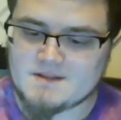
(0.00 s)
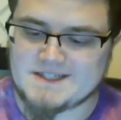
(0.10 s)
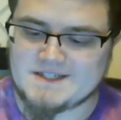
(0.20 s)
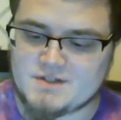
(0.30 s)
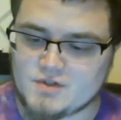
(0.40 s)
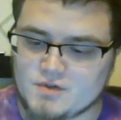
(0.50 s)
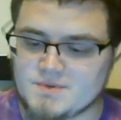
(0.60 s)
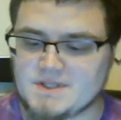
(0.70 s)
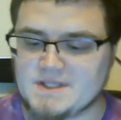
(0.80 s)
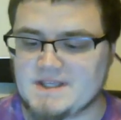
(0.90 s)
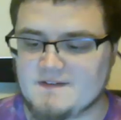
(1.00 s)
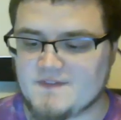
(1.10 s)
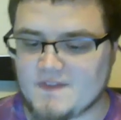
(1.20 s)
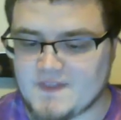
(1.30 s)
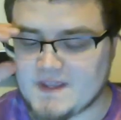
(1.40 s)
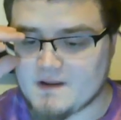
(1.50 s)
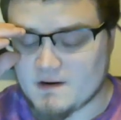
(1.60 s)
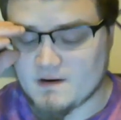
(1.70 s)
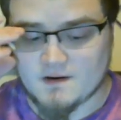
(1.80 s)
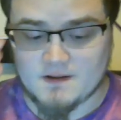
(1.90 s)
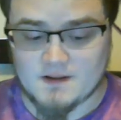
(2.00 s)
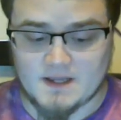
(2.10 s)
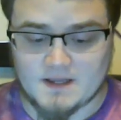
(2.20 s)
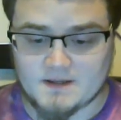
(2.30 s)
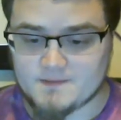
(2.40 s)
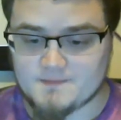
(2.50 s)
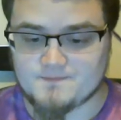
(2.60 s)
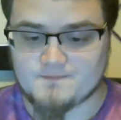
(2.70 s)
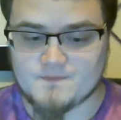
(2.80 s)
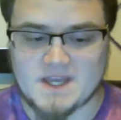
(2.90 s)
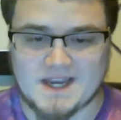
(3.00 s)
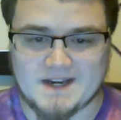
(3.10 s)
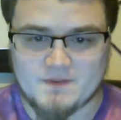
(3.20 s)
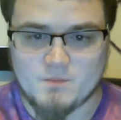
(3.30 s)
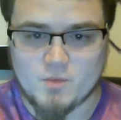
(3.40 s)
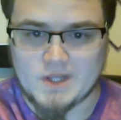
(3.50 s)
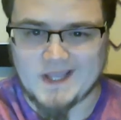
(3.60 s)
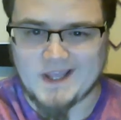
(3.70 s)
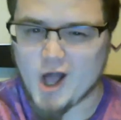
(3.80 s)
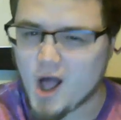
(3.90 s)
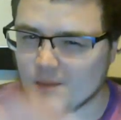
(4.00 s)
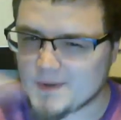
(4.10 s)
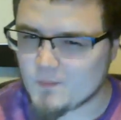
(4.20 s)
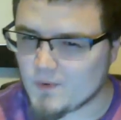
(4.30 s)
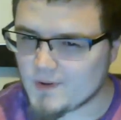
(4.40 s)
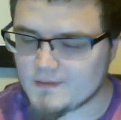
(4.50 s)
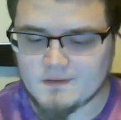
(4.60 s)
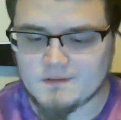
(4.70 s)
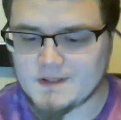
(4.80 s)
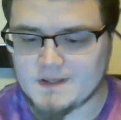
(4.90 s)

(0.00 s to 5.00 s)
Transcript: So I do believe that they are kind of the more like common one,